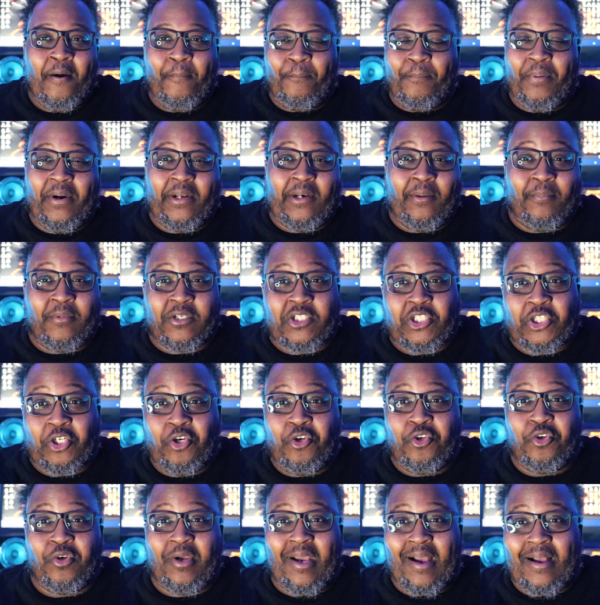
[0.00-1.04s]
But I'm gonna show
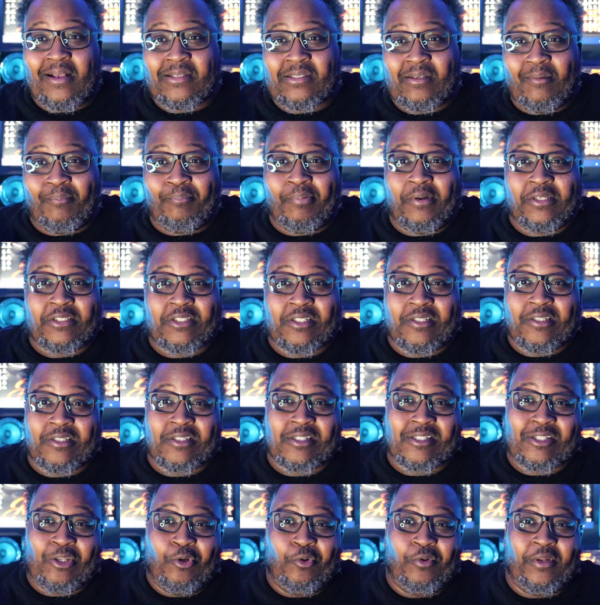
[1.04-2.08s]
you guys a bunch of the
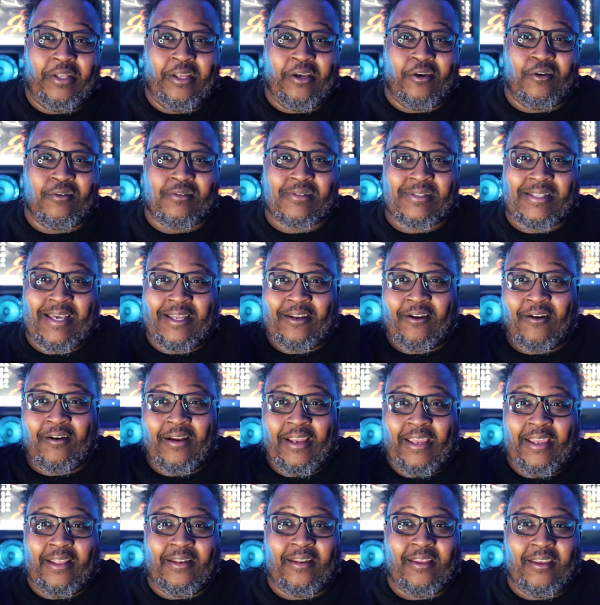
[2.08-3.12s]
studios that are
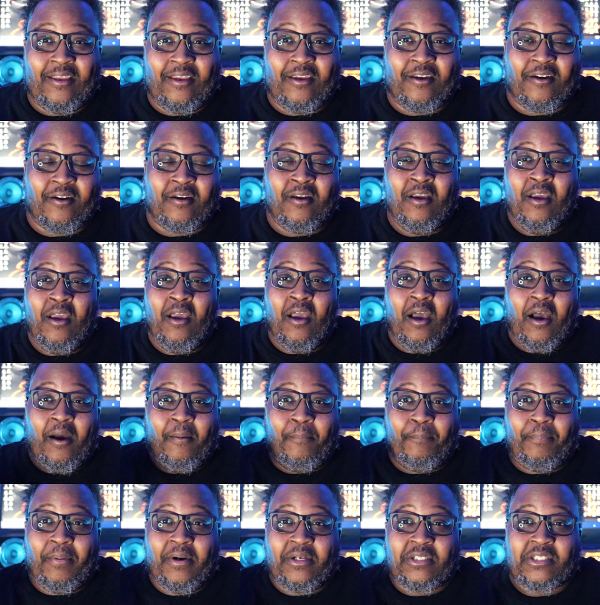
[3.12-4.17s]
in here, a
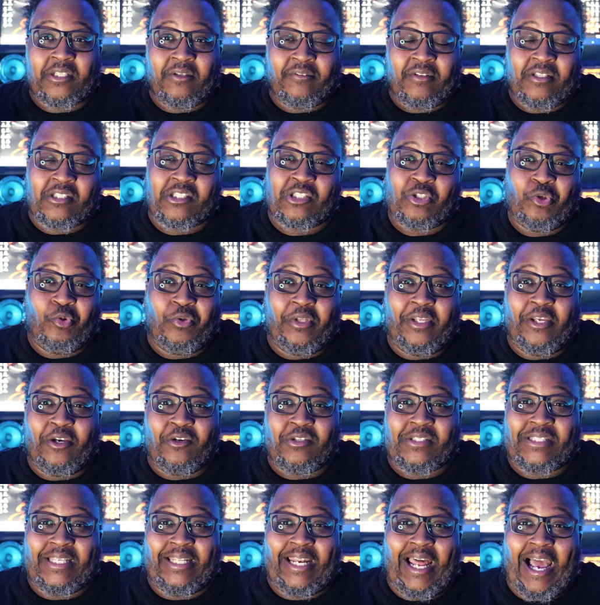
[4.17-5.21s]
bunch of the
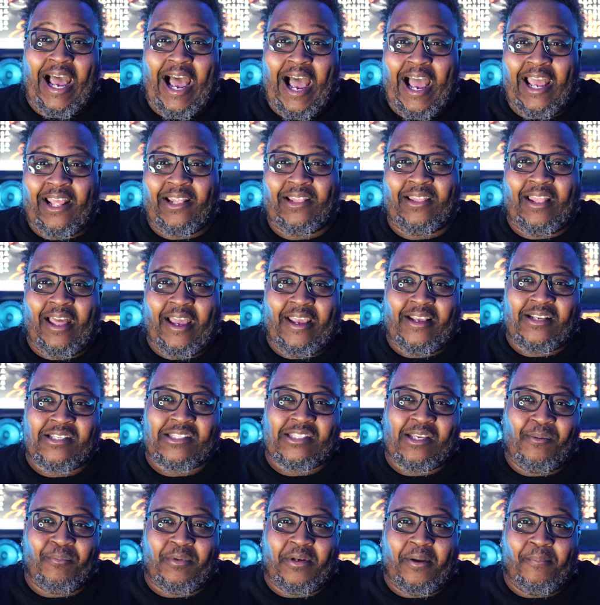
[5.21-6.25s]
studios that I like,
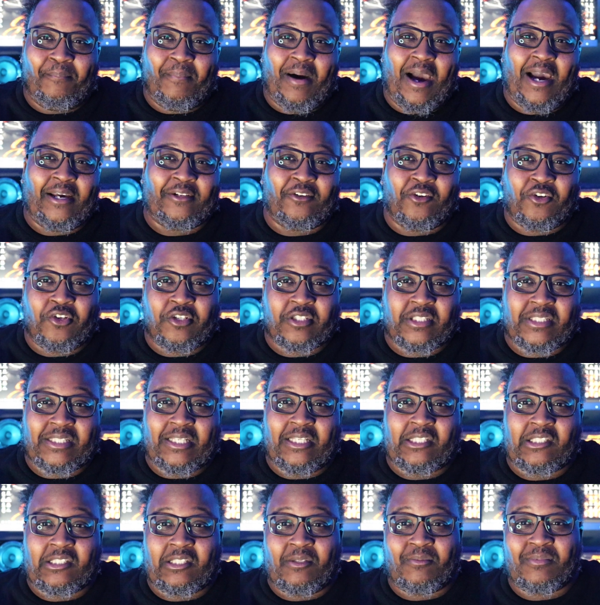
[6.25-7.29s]
some of the monitor
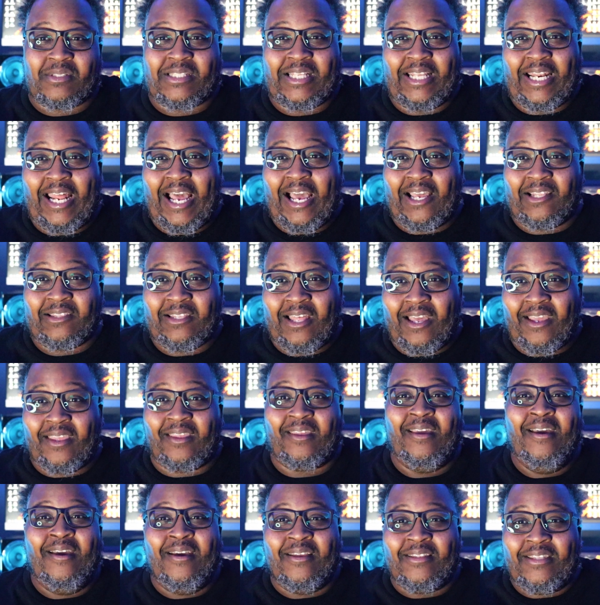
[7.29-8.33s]
systems that I
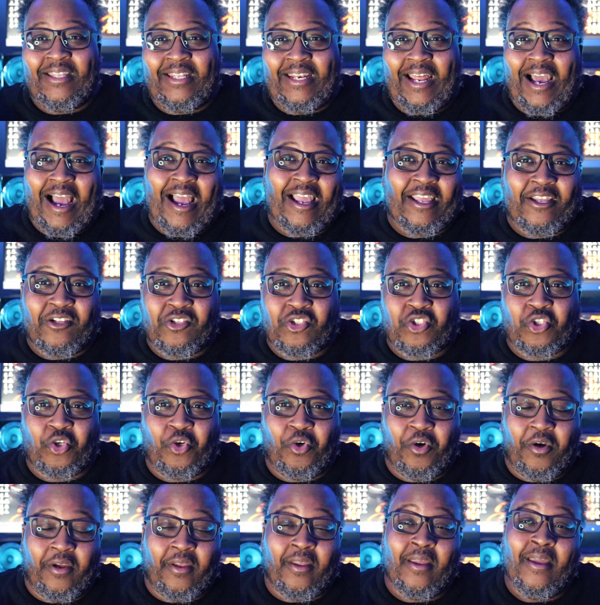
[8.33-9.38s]
like, that I
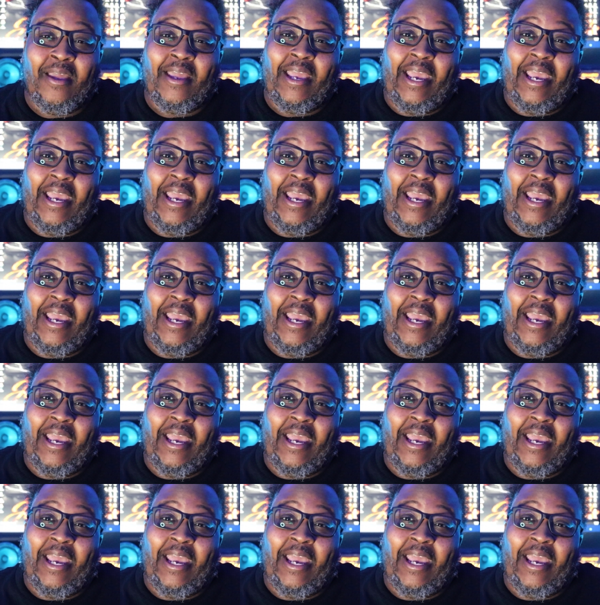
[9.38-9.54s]
enjoy.